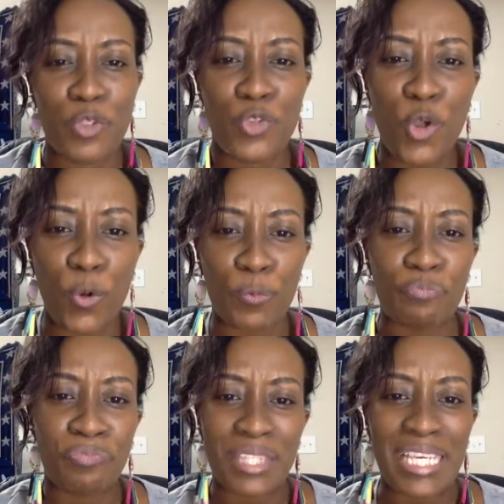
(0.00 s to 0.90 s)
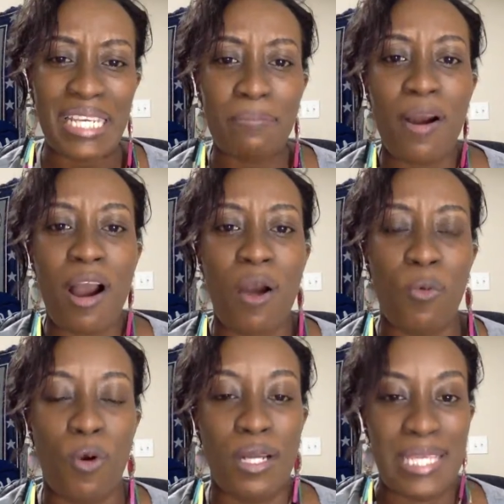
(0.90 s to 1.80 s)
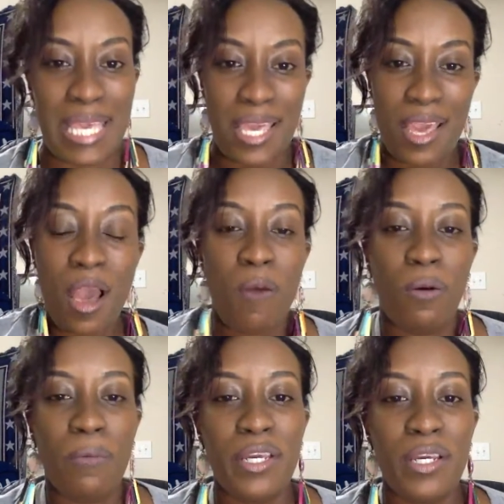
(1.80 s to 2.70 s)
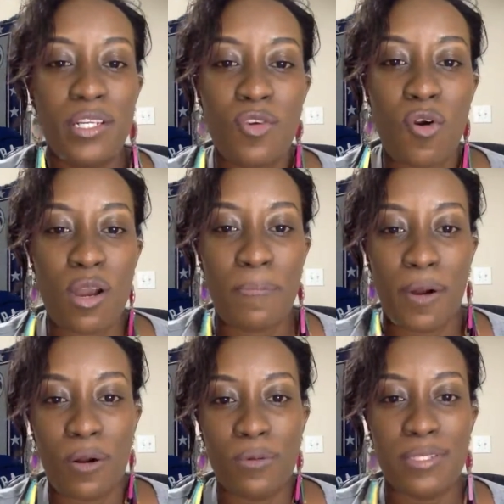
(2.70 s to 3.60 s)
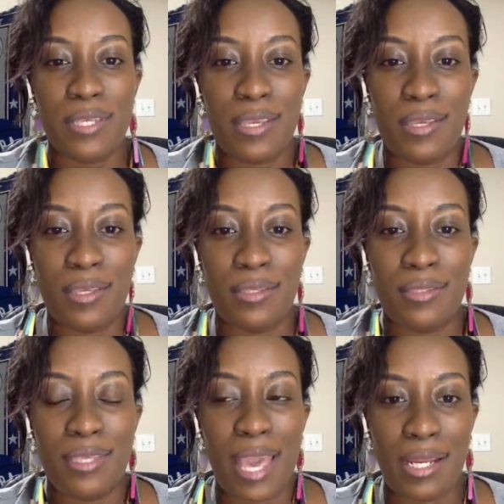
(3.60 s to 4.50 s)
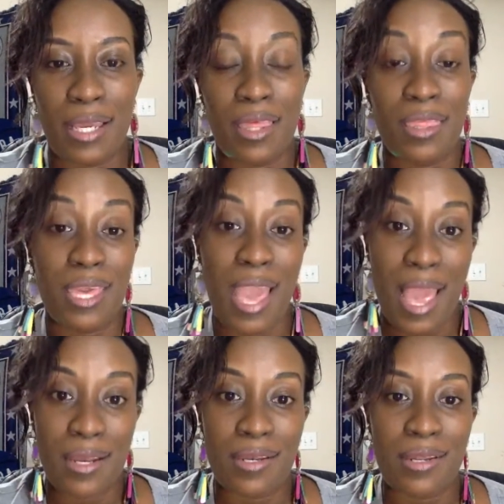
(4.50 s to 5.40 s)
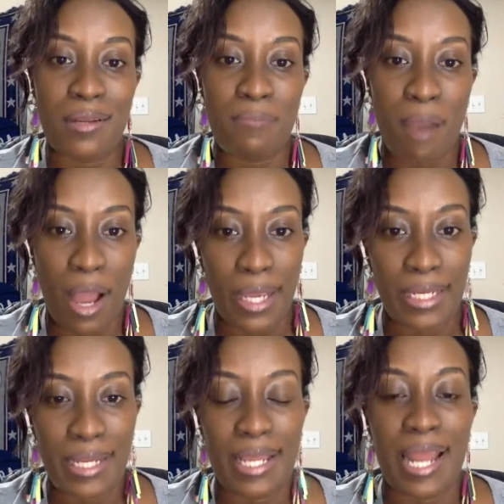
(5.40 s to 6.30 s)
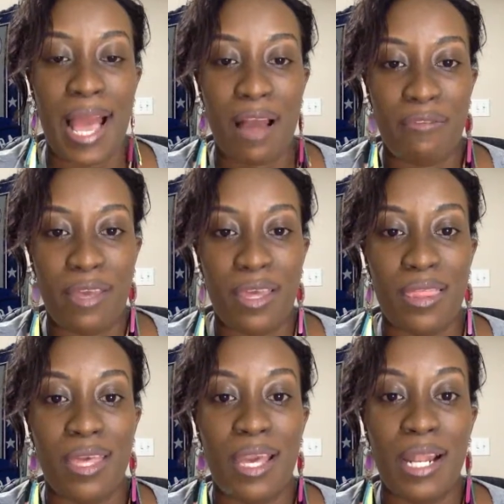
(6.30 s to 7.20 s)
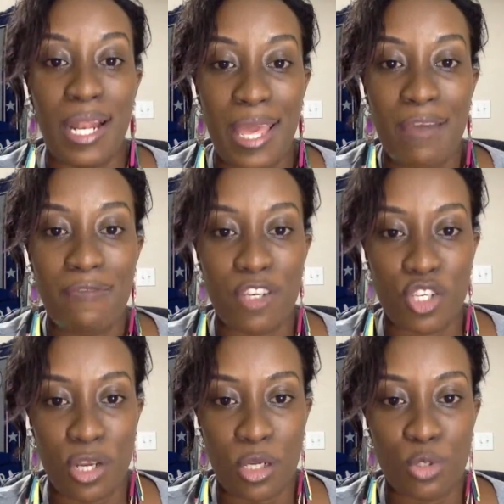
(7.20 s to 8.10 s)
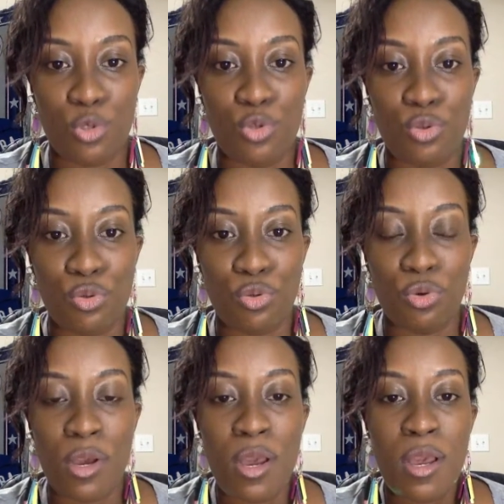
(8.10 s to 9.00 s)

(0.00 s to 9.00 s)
So, in part 1E, what we're going to talk about is getting the end in mind and having the clear vision to